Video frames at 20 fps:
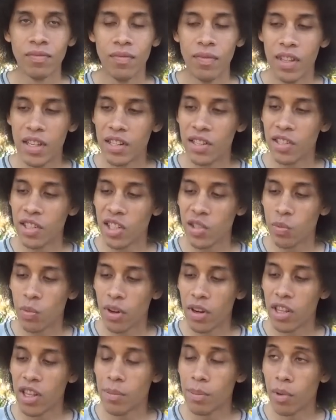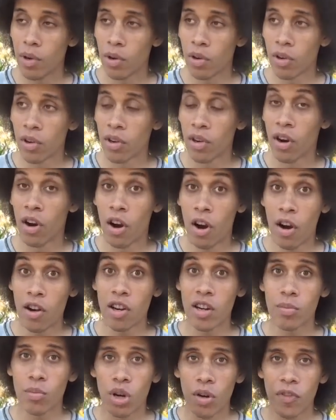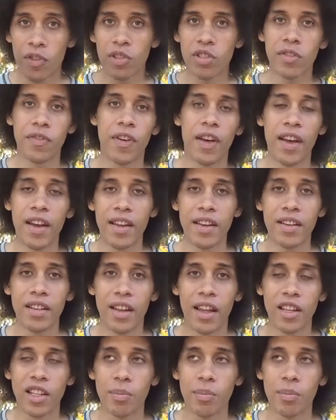This is one of the more harder morphers to find.